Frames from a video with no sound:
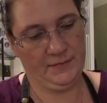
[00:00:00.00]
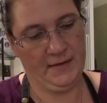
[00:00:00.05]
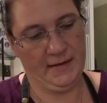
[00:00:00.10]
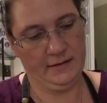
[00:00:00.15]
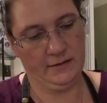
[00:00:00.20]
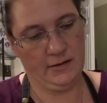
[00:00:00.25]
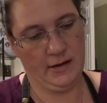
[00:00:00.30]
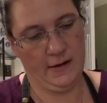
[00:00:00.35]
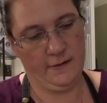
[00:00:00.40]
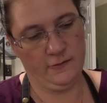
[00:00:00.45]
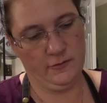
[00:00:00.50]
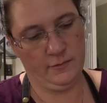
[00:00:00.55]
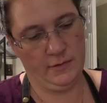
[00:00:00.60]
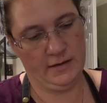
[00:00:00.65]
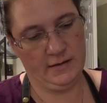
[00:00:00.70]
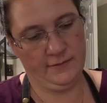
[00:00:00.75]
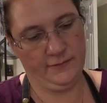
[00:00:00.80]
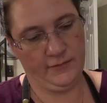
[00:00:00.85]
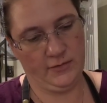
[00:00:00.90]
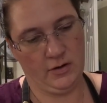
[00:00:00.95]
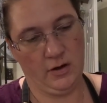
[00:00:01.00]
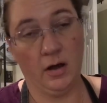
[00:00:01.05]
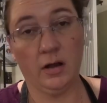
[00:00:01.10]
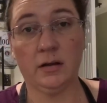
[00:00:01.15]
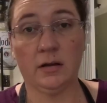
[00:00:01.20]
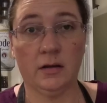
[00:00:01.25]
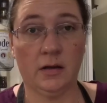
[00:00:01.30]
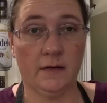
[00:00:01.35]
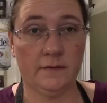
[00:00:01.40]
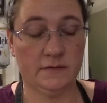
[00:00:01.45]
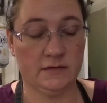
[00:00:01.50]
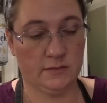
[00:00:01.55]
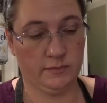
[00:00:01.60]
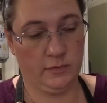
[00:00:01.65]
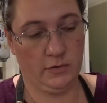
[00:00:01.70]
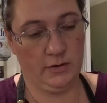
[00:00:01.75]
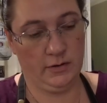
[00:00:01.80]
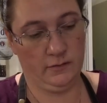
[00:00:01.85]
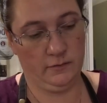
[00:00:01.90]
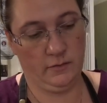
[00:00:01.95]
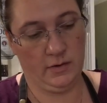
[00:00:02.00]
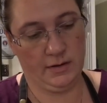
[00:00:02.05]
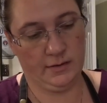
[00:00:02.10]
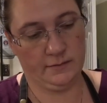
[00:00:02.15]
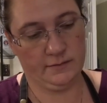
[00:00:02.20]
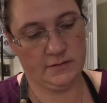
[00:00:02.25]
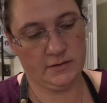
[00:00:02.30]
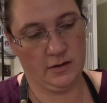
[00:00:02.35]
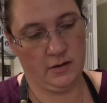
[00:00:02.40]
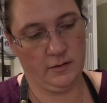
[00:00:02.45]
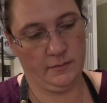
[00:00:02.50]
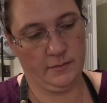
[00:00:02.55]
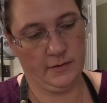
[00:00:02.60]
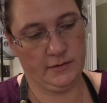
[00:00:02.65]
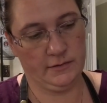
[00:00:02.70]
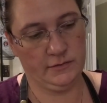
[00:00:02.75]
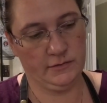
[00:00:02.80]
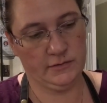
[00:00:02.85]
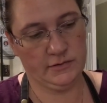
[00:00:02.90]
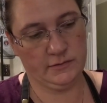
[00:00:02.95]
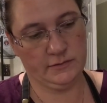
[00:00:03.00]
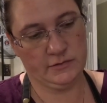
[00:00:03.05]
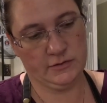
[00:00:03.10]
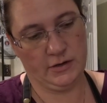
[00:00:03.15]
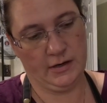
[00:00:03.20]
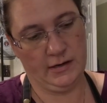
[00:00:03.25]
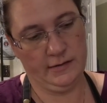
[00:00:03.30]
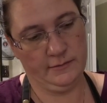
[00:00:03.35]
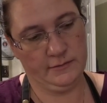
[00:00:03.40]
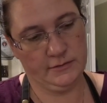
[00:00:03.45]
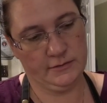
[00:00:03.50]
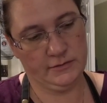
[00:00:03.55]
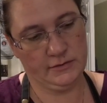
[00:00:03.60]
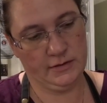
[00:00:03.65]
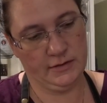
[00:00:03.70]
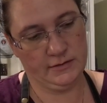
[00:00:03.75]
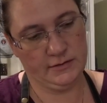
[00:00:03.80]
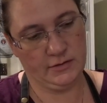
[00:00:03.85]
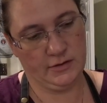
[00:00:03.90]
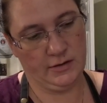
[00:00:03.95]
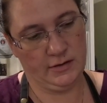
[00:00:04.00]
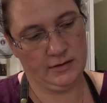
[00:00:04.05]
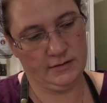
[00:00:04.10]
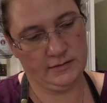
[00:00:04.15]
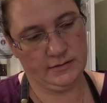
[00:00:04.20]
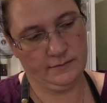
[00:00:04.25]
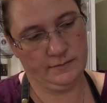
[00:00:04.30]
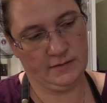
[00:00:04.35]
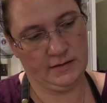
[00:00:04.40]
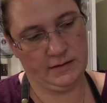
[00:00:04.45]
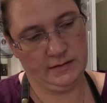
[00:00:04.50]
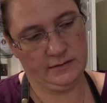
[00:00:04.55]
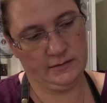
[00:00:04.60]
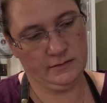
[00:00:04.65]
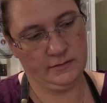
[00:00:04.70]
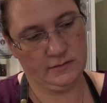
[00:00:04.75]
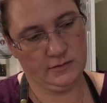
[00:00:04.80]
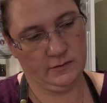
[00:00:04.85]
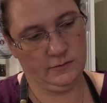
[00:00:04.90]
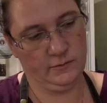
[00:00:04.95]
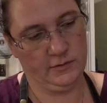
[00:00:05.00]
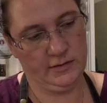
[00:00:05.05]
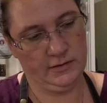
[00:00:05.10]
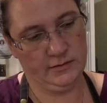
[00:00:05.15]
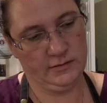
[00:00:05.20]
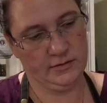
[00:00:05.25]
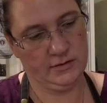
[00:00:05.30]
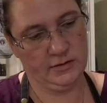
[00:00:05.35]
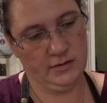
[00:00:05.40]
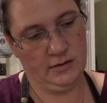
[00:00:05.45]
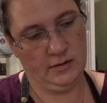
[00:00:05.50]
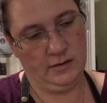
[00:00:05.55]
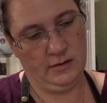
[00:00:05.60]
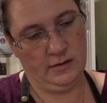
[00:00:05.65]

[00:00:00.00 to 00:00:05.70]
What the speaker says: Thank you everybody for all the love and support. Welcome to all my new subscribers. You guys are awesome. Thank you so much.